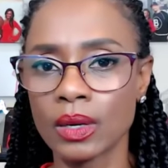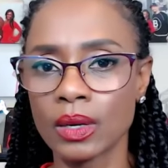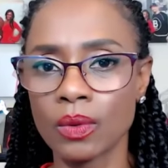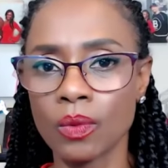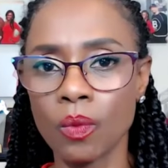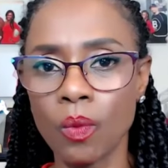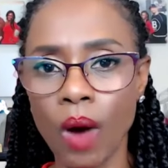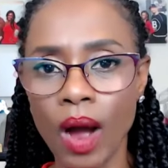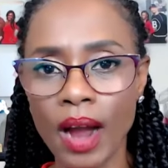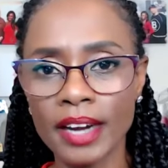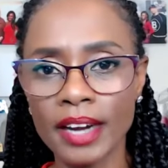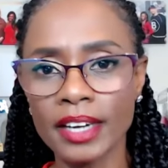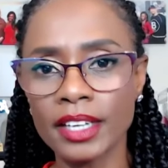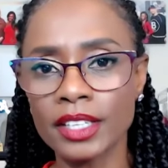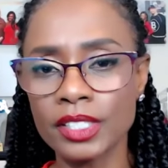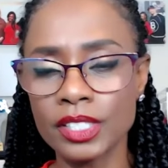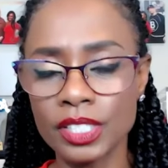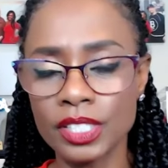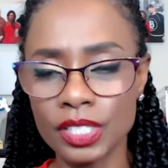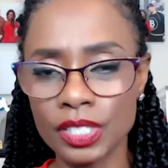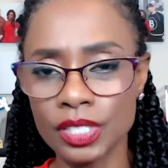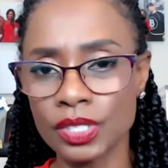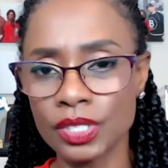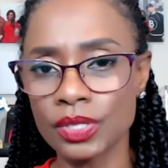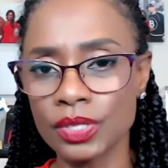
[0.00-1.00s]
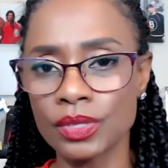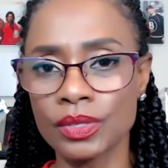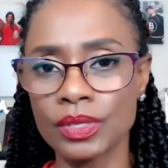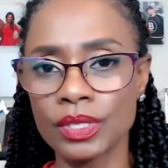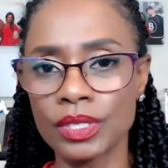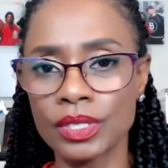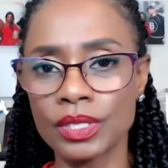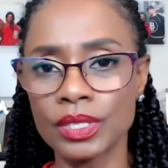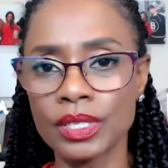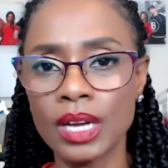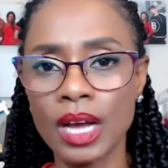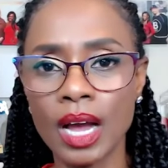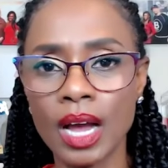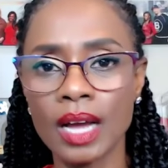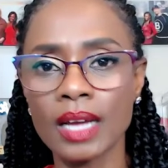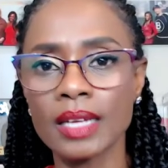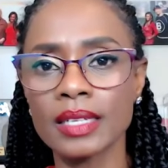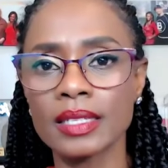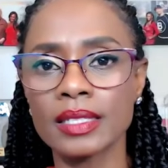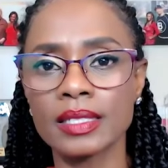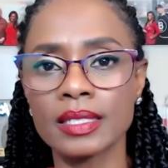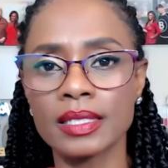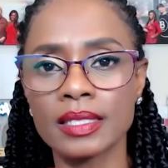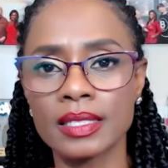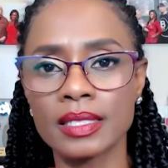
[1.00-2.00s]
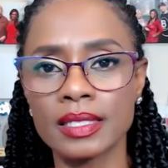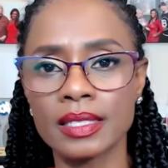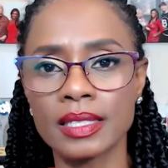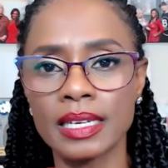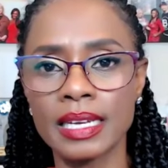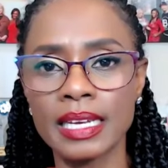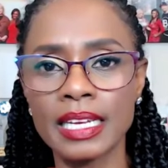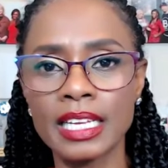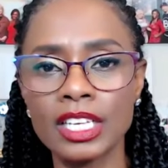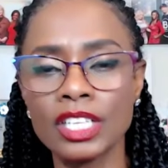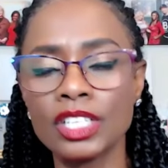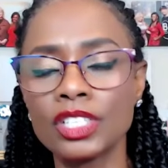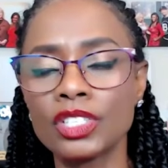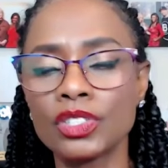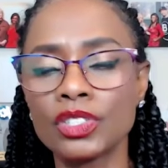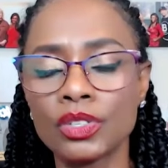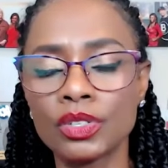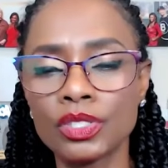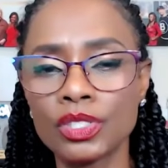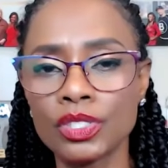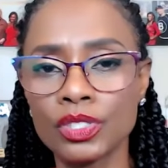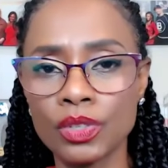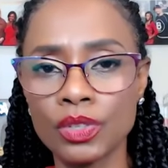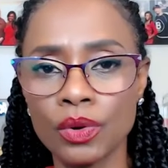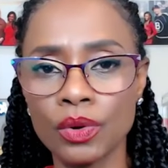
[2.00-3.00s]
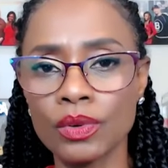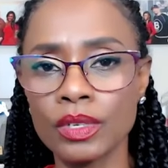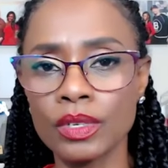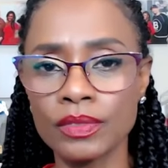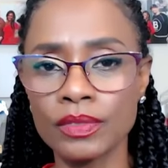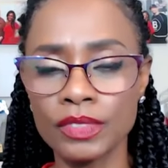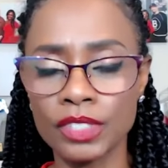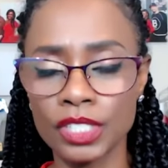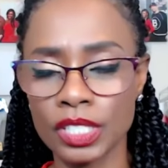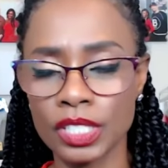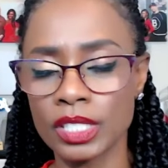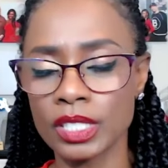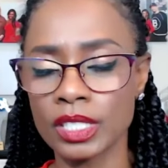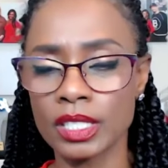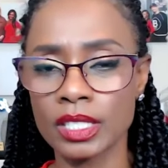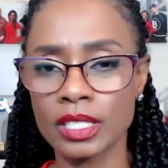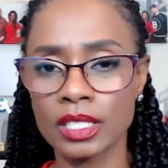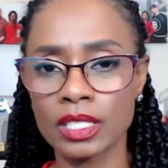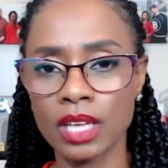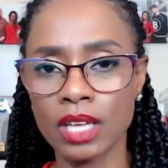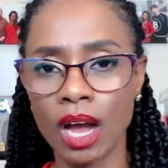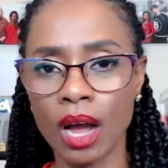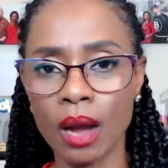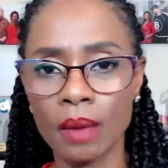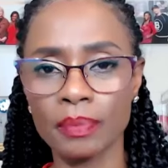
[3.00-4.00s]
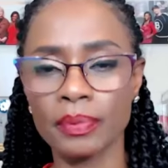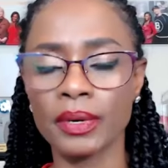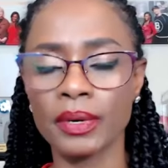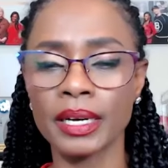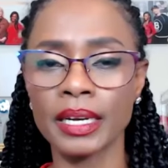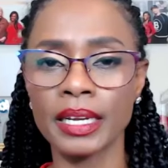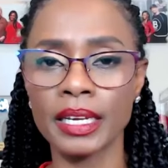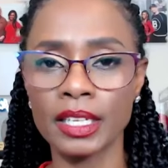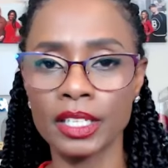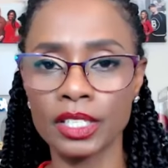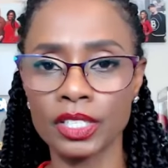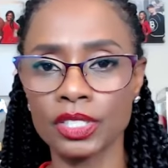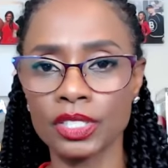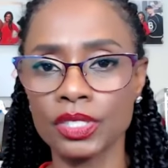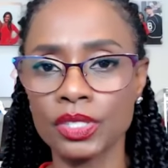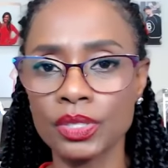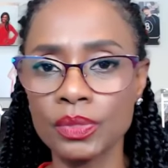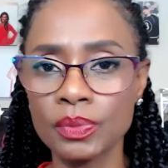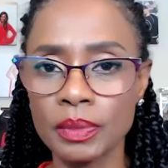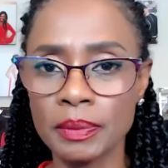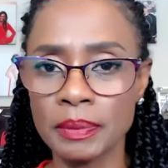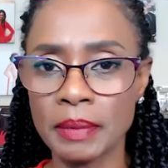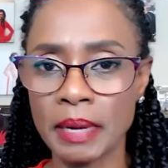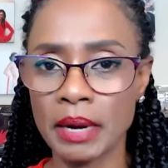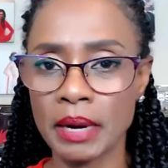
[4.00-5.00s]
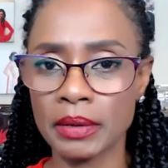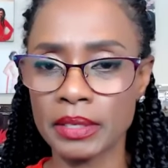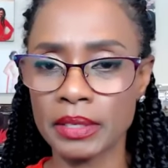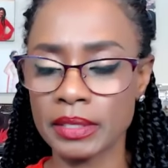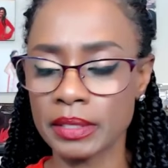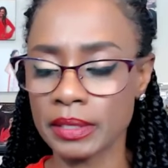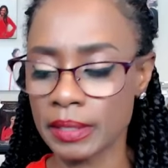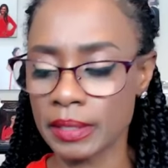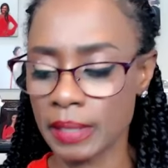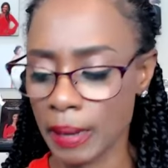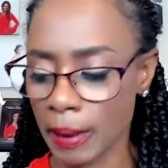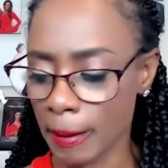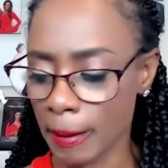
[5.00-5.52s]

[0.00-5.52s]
wired to do. You're not in your zone of genius operating in your superpowers.